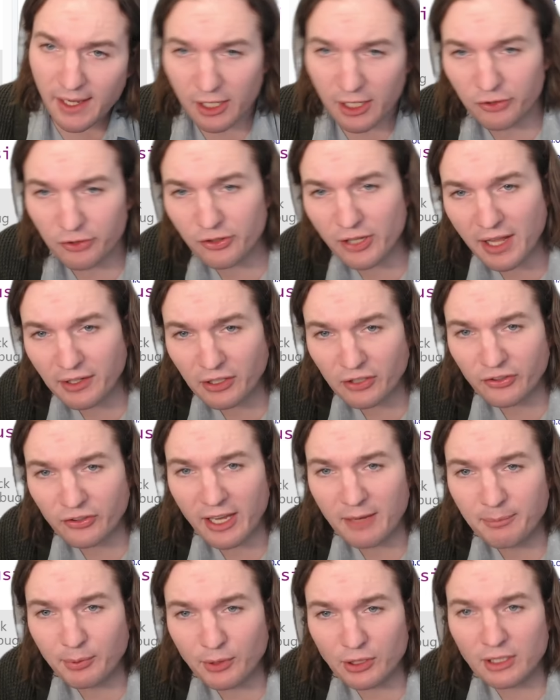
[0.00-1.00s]
Here's another
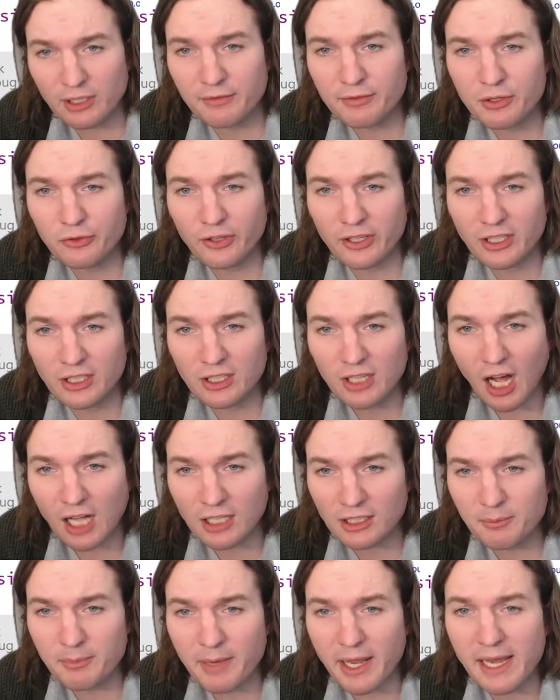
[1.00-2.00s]
example of using
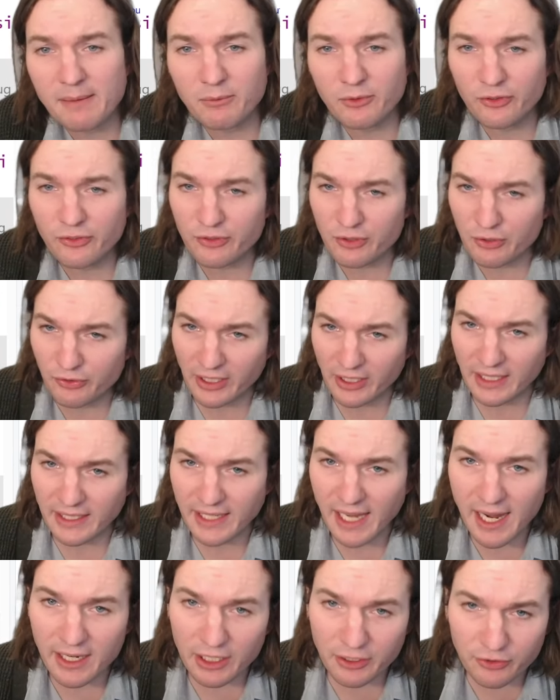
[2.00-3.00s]
column names, using a
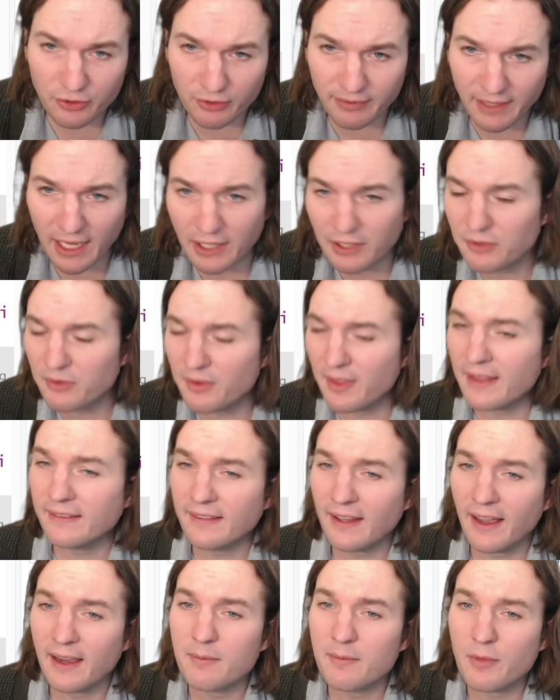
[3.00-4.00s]
character value.
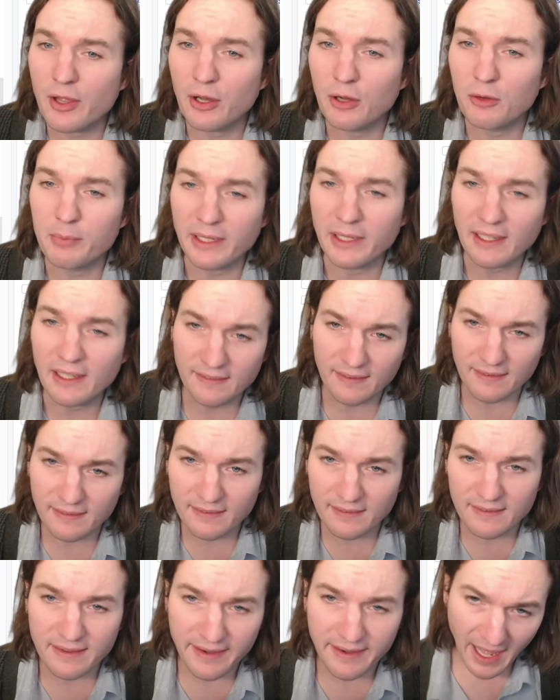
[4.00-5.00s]
This time though, because
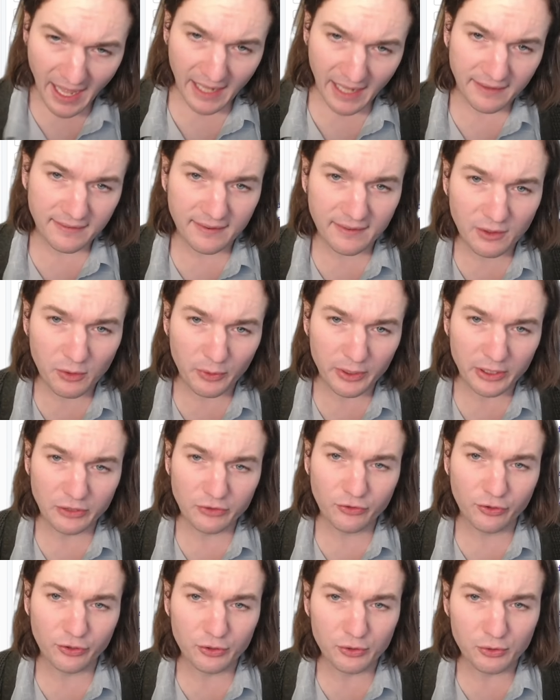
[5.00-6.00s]
it's not
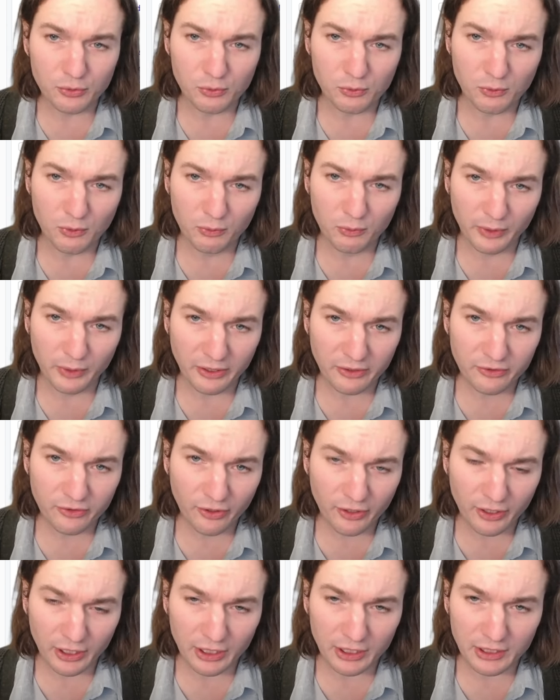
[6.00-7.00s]
going to
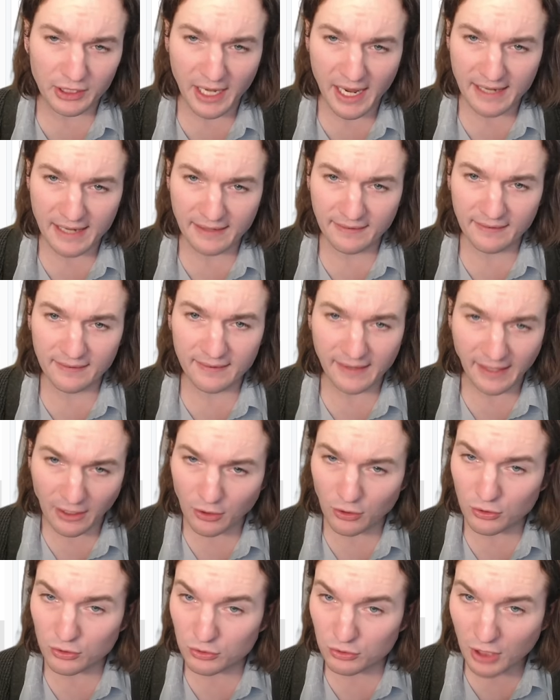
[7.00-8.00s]
return a
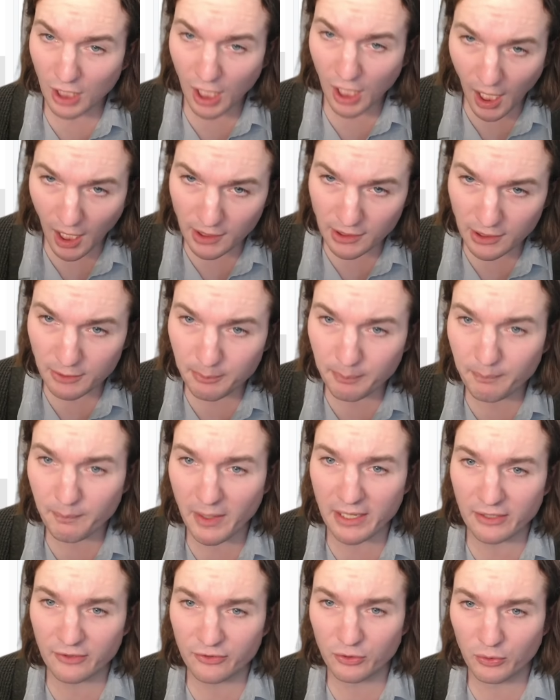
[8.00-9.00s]
single column,
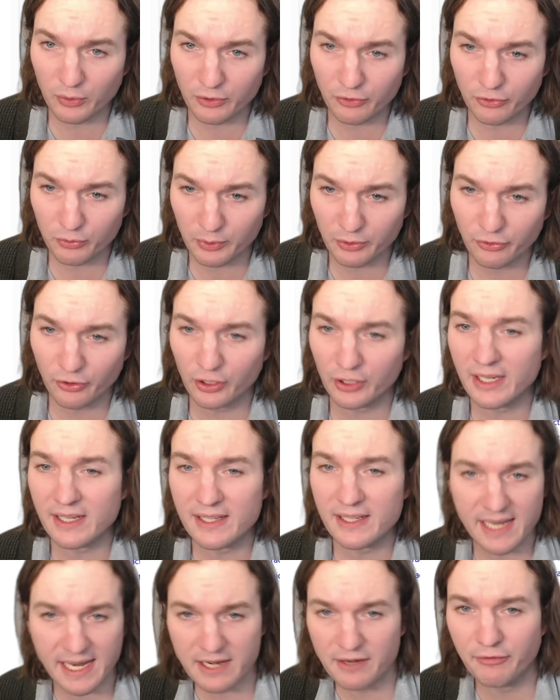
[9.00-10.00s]
it is going to return
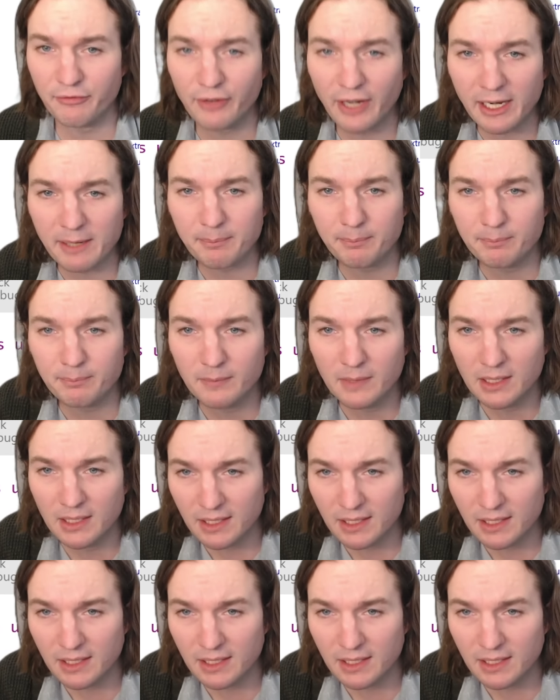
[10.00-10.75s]
a data frame.